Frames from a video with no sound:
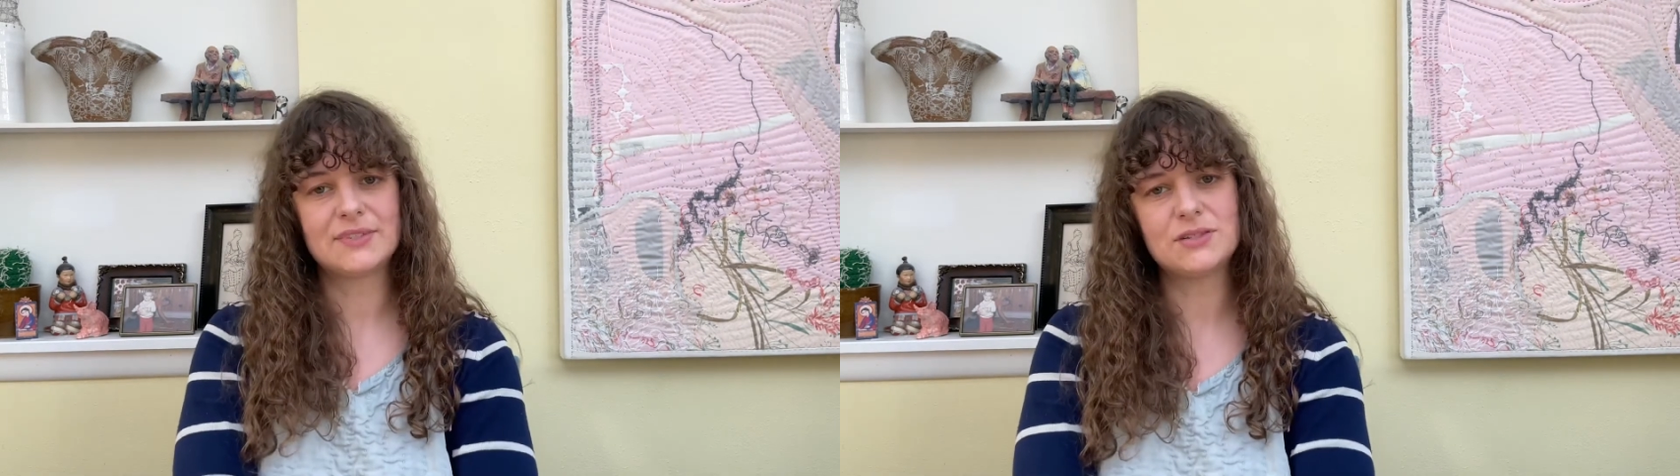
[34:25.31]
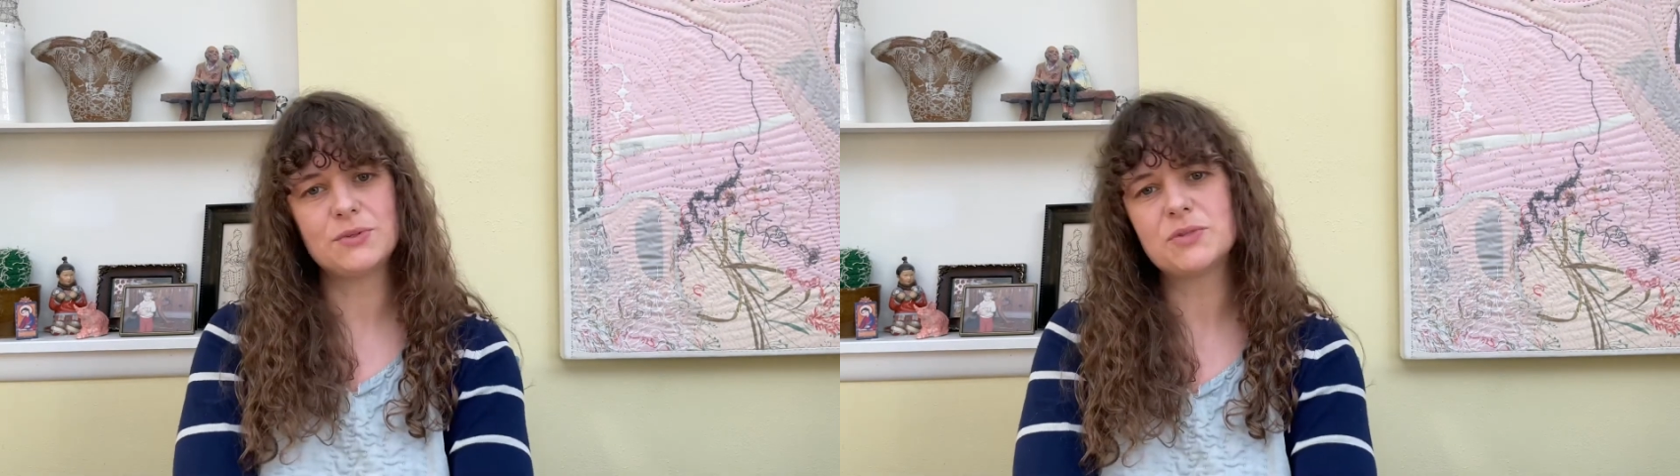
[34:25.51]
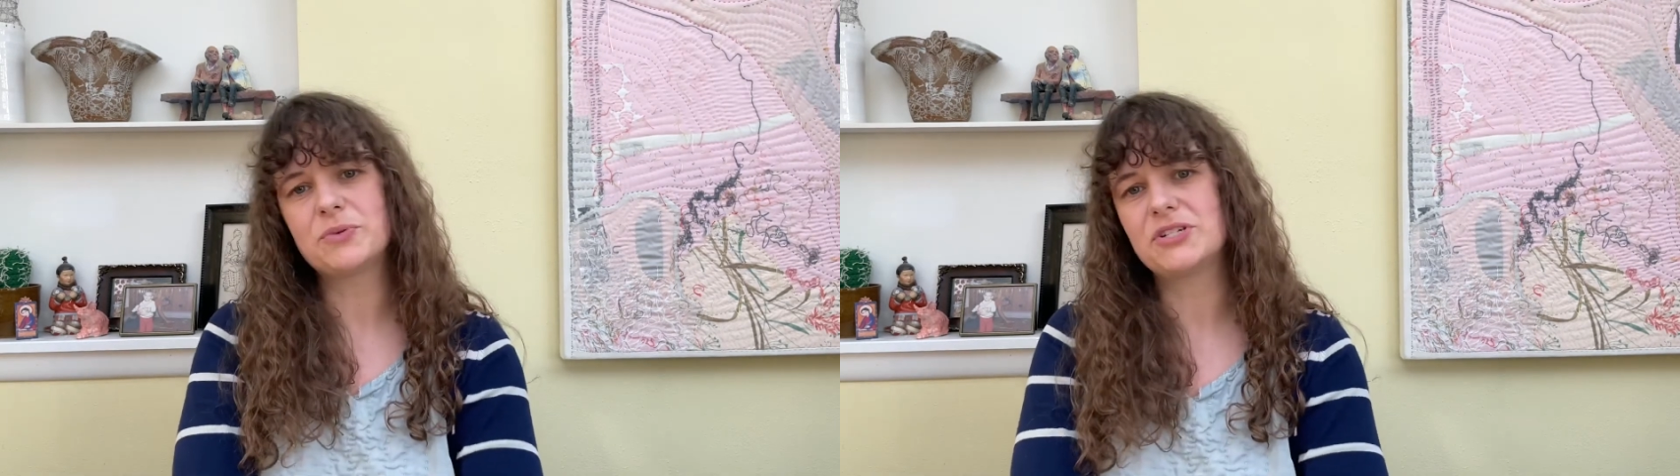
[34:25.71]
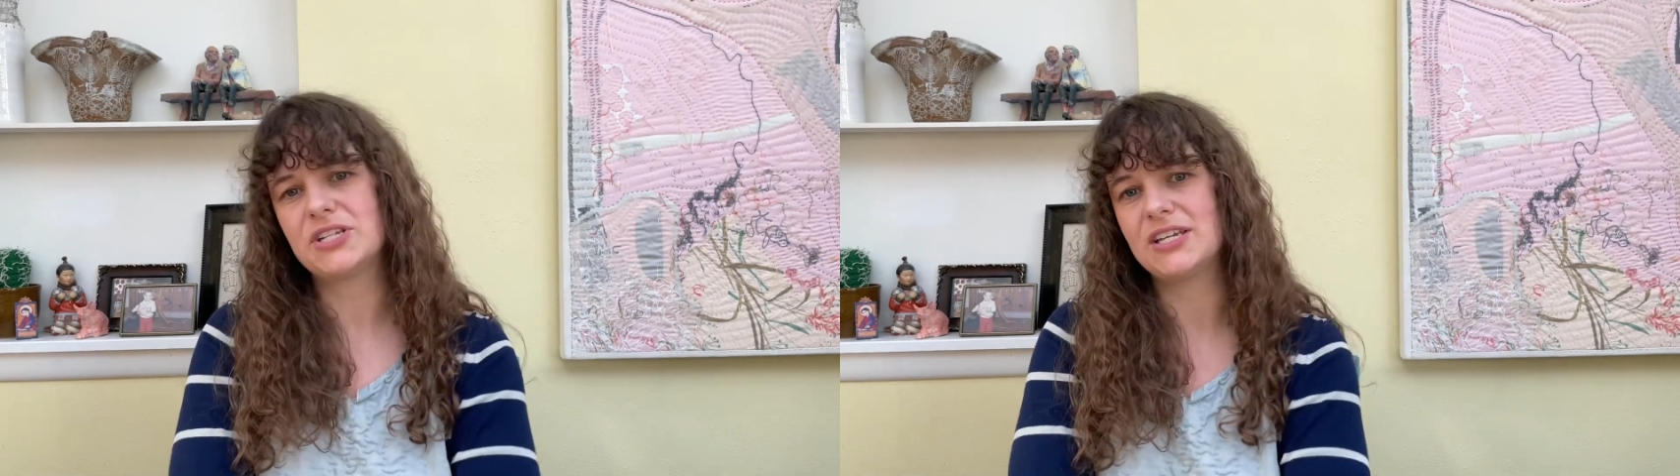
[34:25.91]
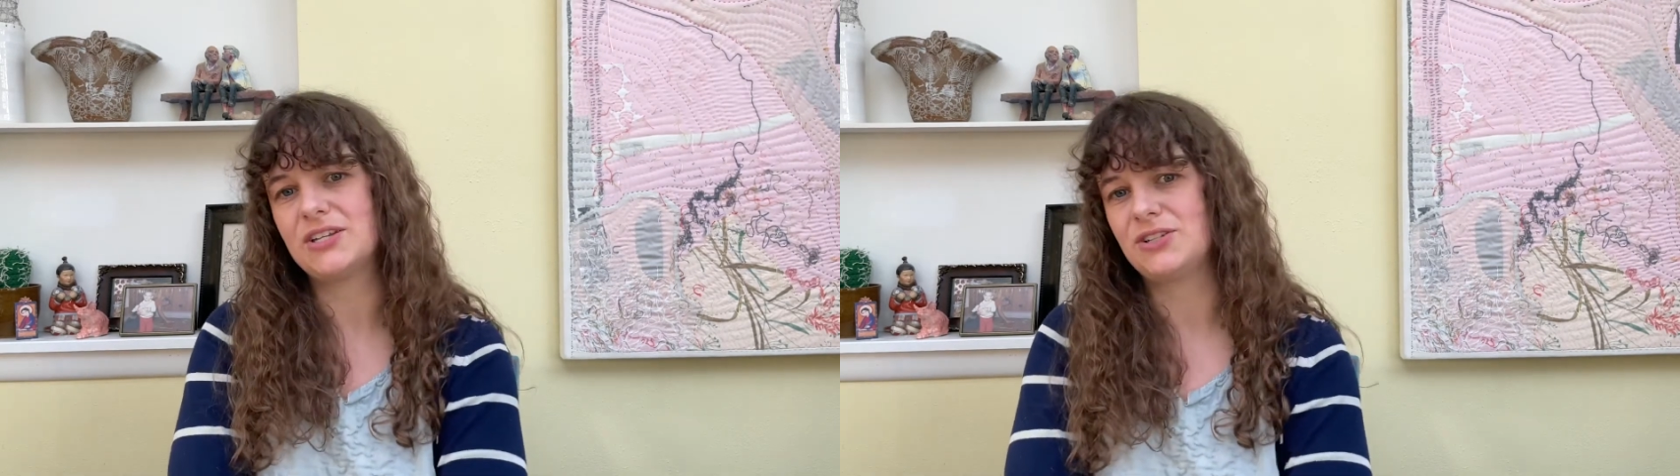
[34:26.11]
This one's
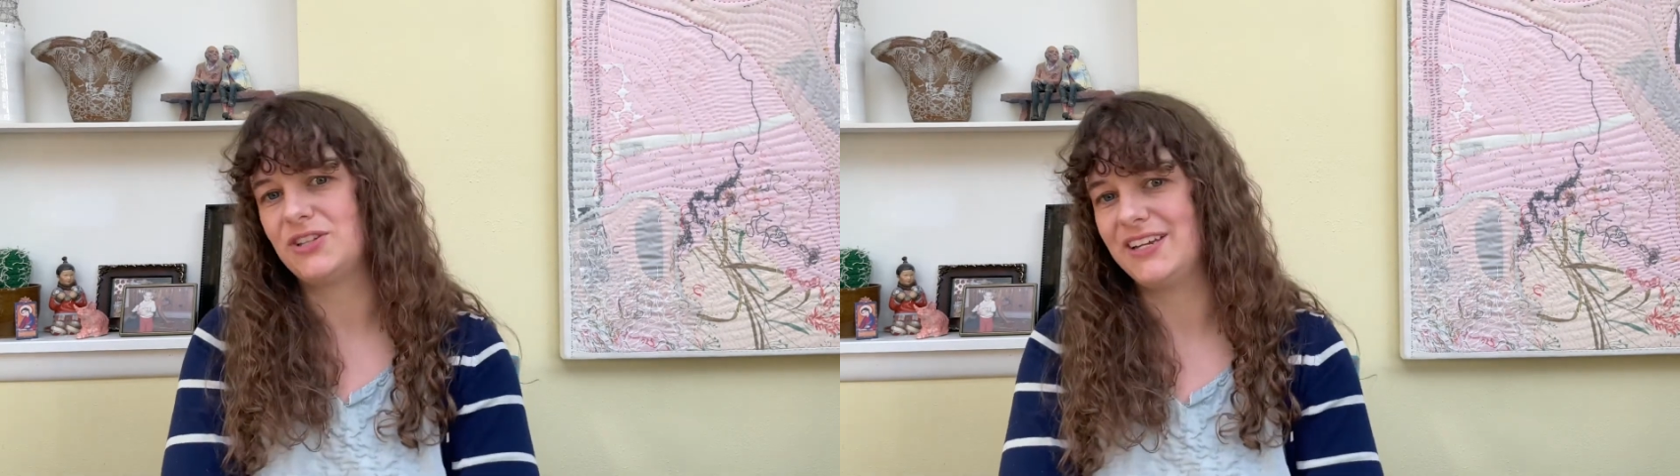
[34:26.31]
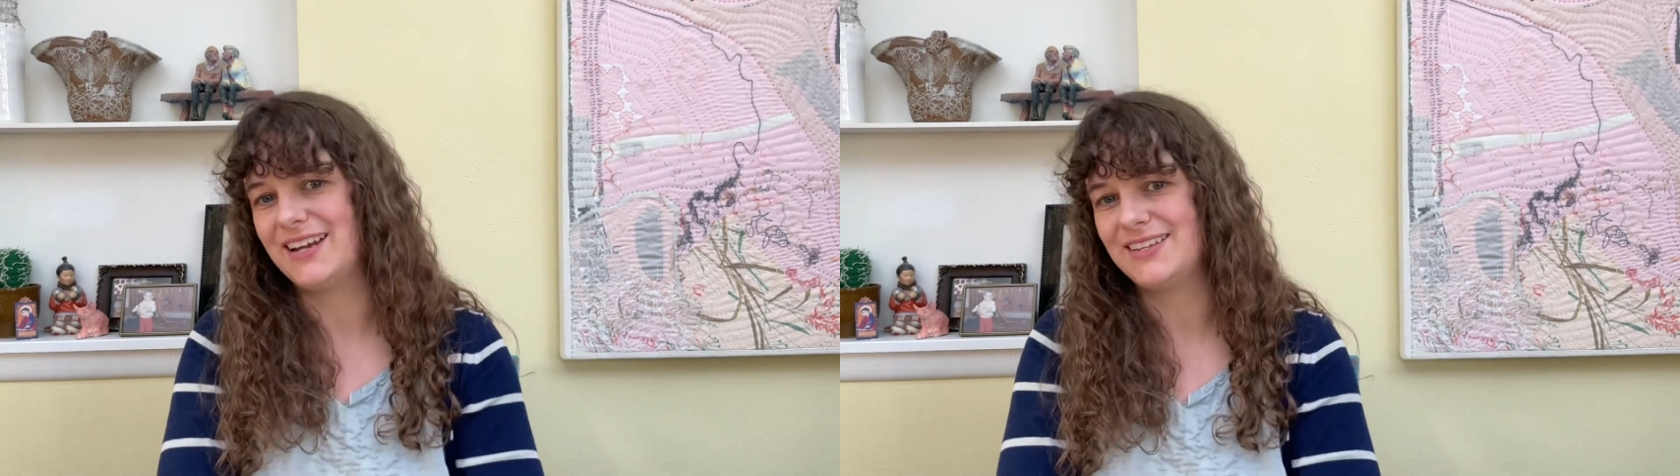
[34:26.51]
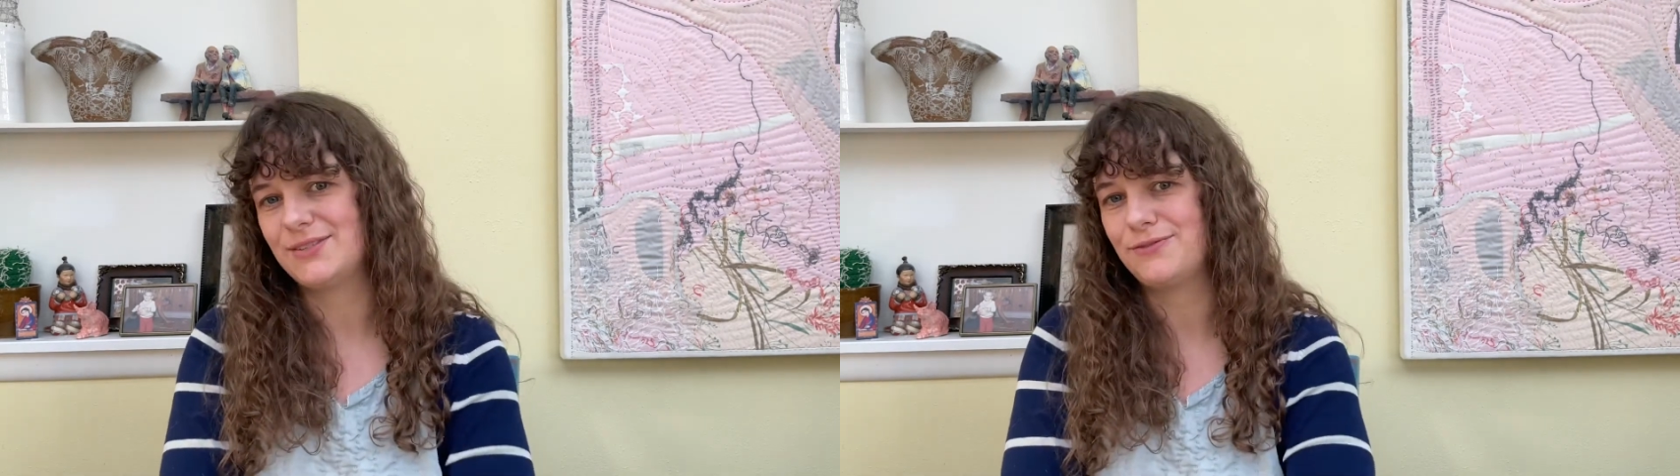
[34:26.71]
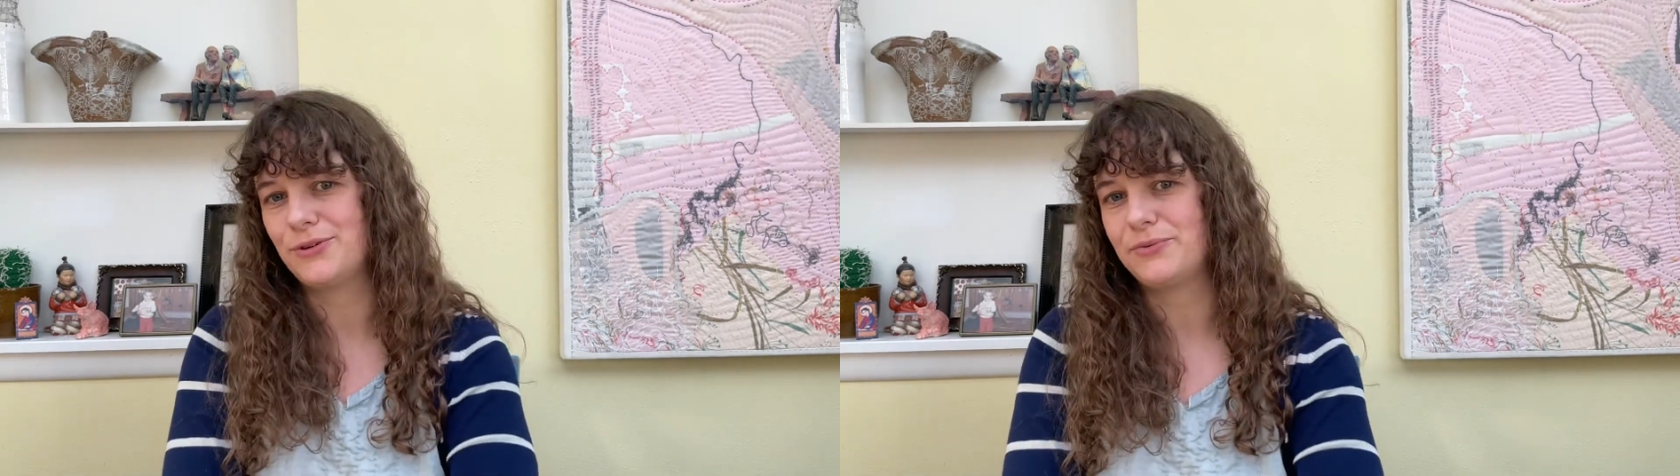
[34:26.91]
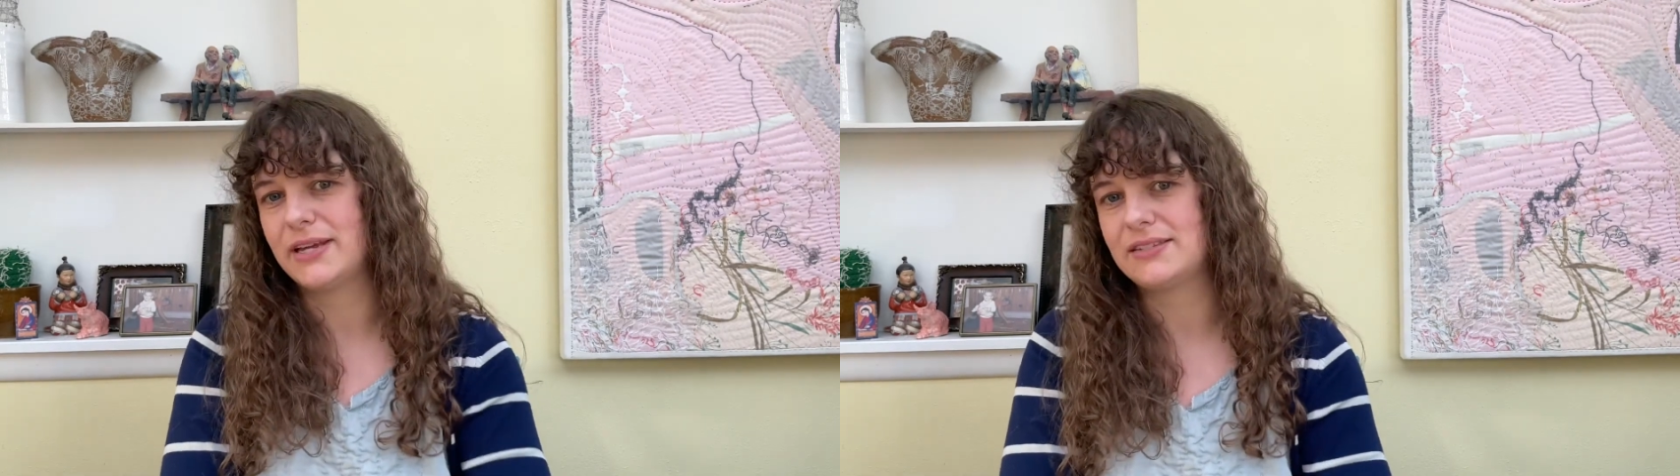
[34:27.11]
particularly nice if
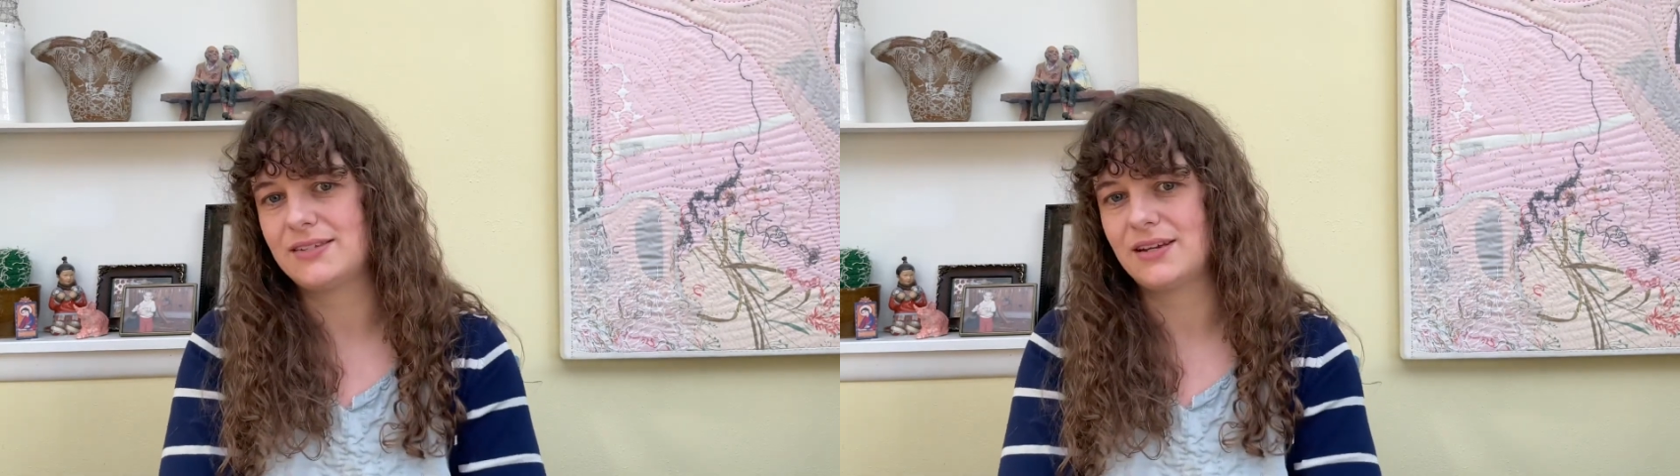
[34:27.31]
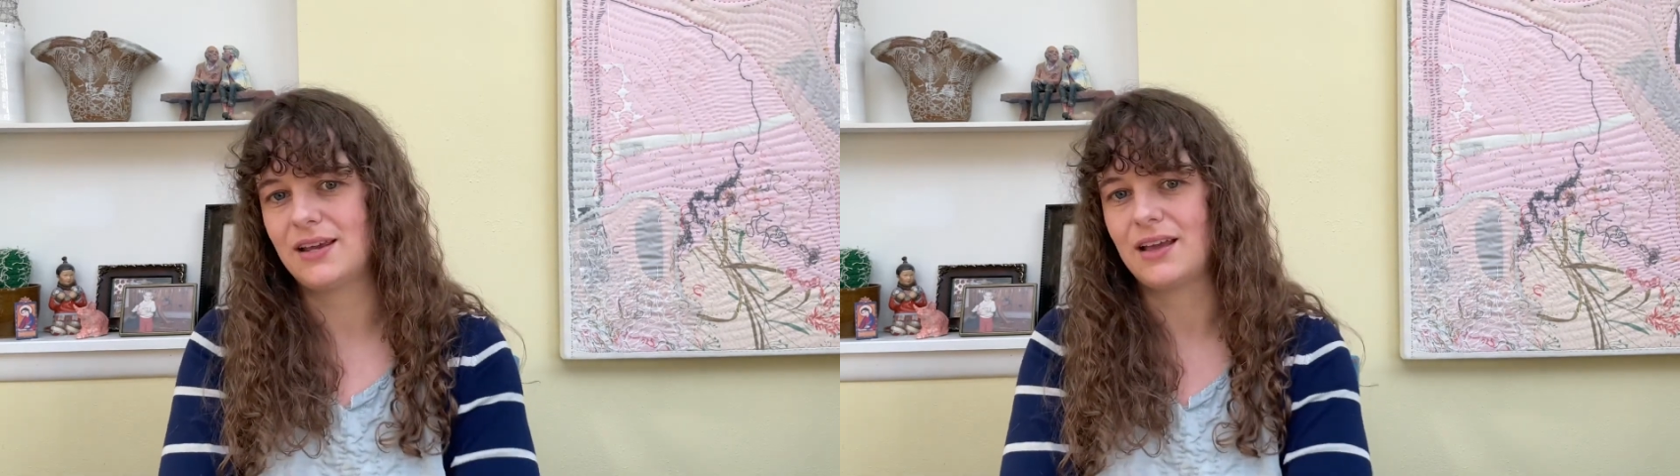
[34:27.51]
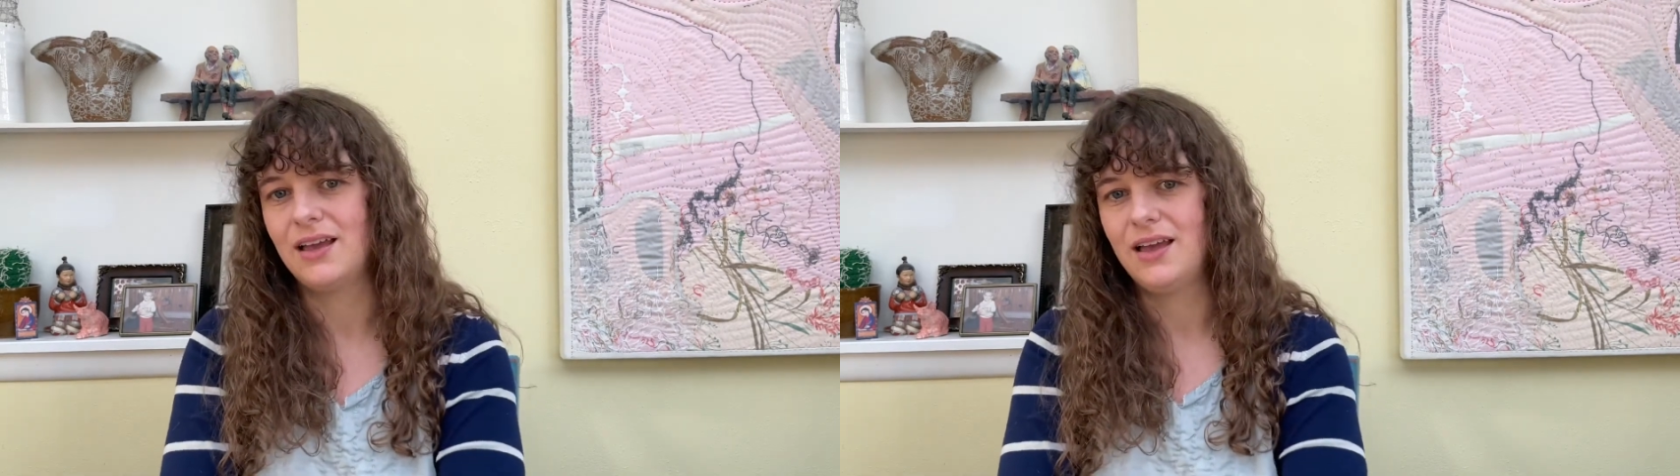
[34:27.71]
you're resting